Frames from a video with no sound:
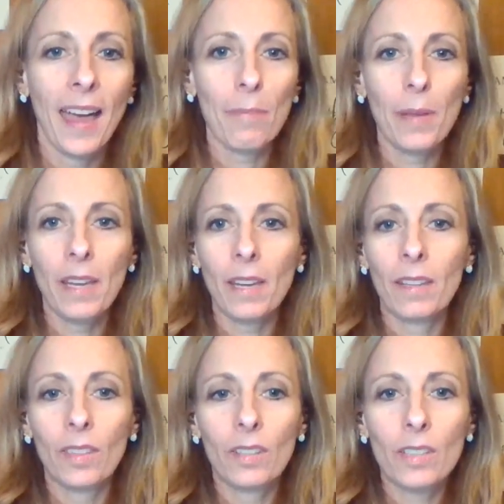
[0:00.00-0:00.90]

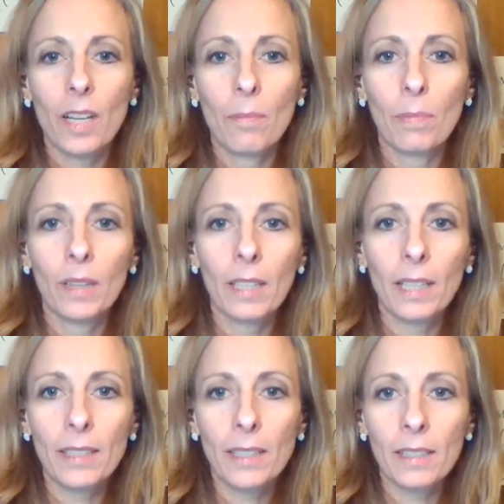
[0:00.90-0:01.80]
Happy Thursday
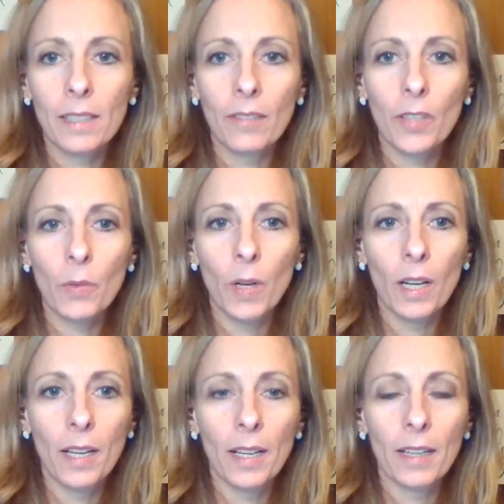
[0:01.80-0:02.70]
blessings,
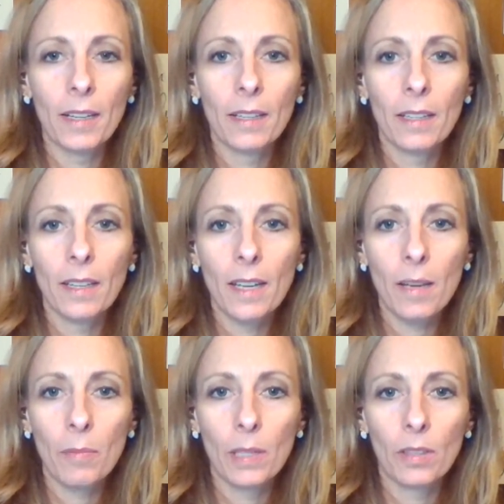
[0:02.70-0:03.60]
everyone.
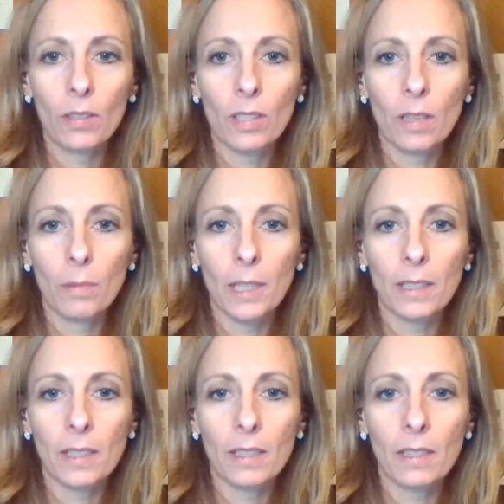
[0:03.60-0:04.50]
Happy Thursday
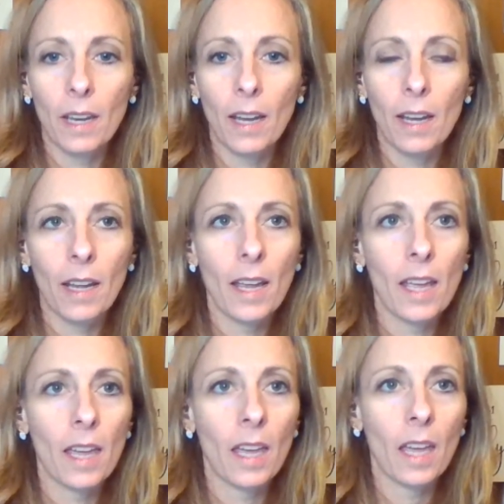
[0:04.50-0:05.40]
blessings.
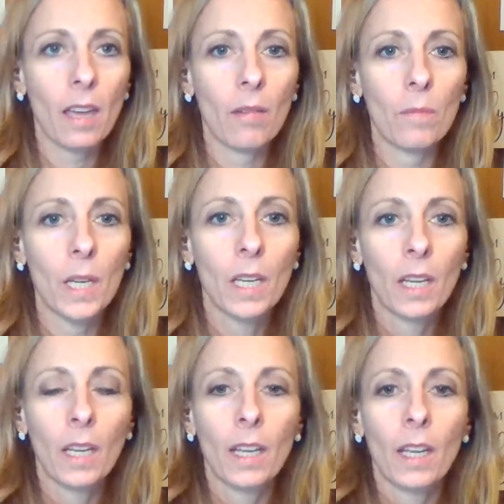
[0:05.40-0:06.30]
I am
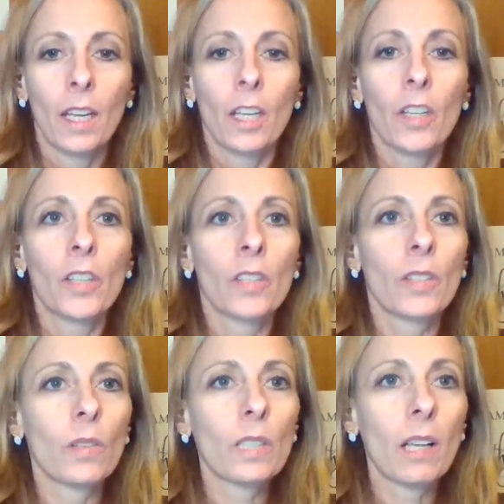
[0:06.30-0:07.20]

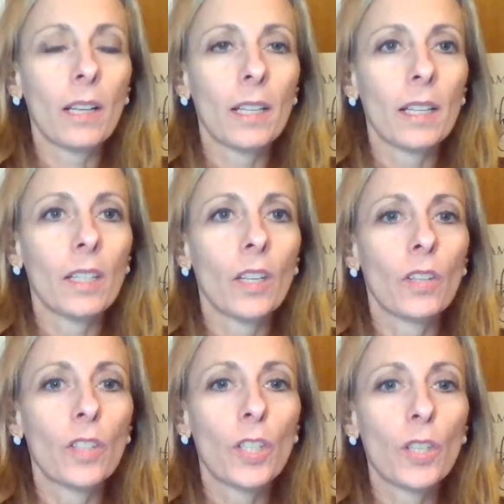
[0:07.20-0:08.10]
so
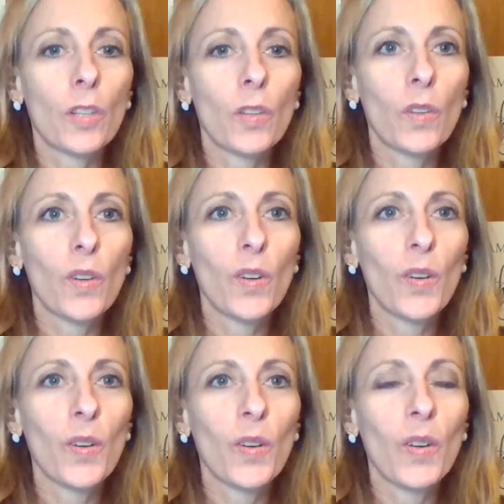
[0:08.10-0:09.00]
excited
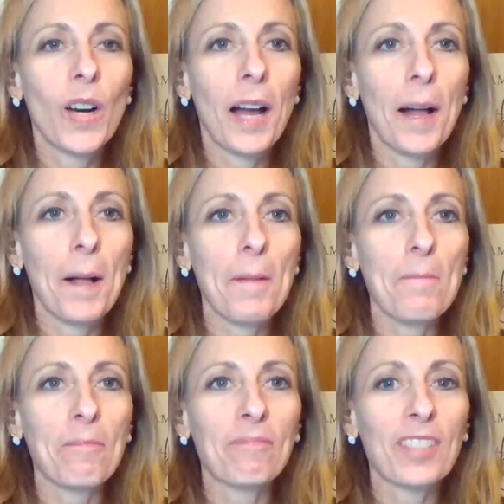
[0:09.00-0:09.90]
to
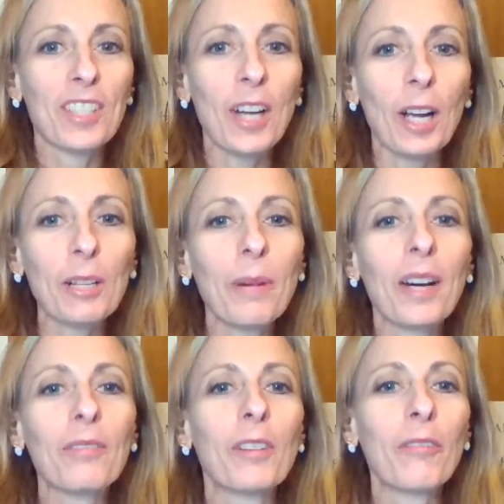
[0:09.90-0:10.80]
um, to talk
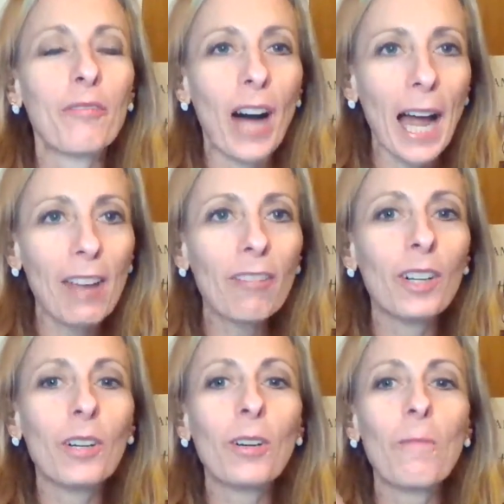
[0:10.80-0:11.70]
about
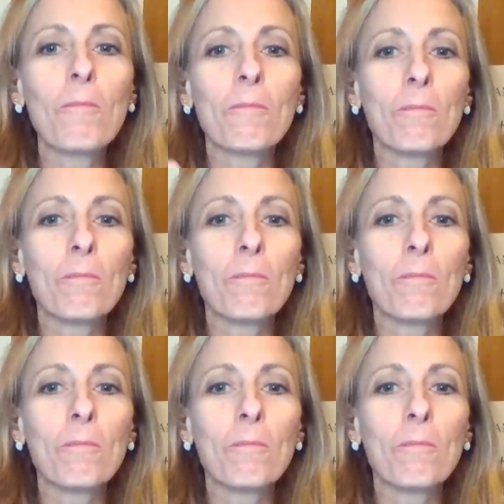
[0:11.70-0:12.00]
revival,